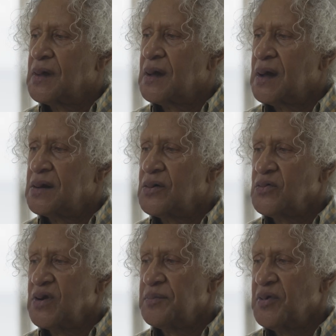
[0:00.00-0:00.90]
I know
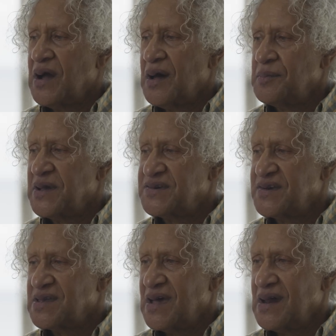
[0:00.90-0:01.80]
Ray Brown
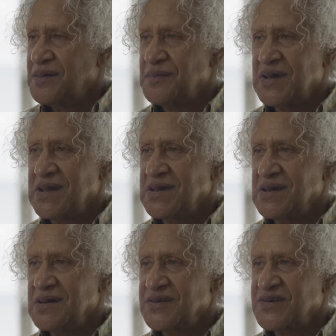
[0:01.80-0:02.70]
mentioned that many
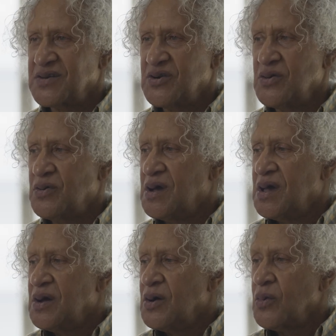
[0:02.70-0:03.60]
years ago
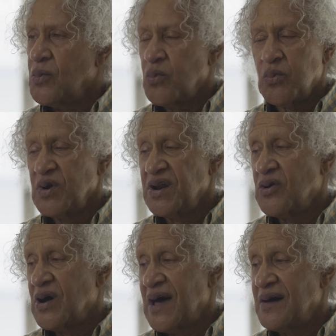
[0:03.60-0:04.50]
we
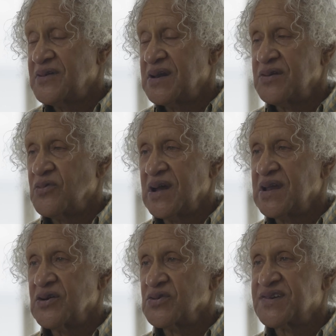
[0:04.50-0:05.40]
don't have any
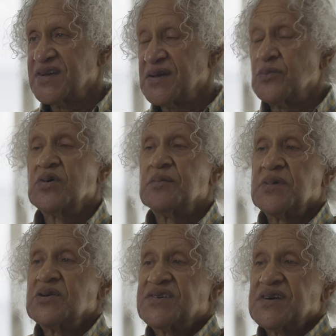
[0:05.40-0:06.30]
radio station. We're
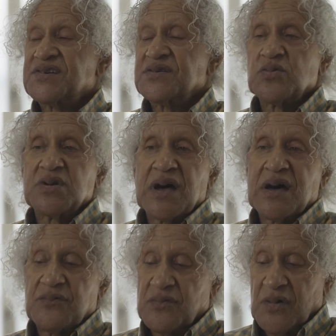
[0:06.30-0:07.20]
musicians. We
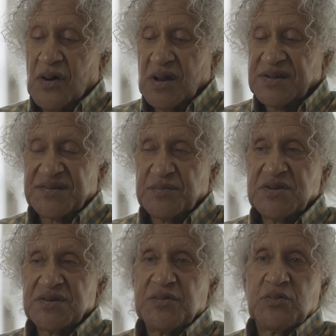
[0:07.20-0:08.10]
have all this
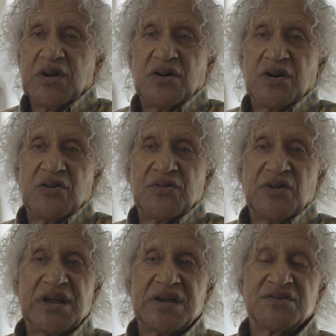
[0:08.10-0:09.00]
music, but we don't own a
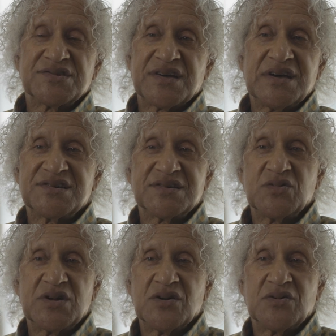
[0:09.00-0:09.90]
radio
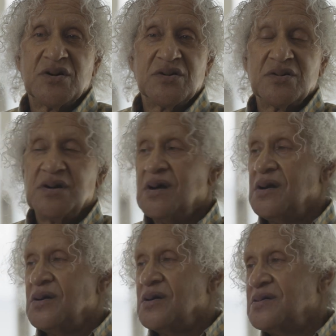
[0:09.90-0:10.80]
station. We don't own,
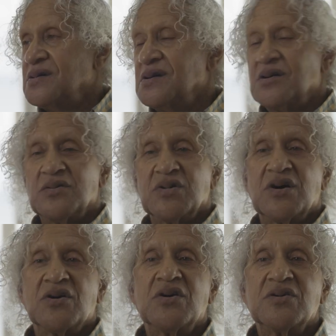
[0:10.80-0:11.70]
you know, we
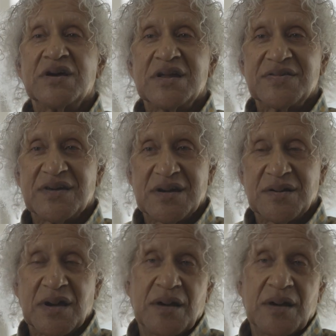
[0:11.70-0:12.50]
don't own anything.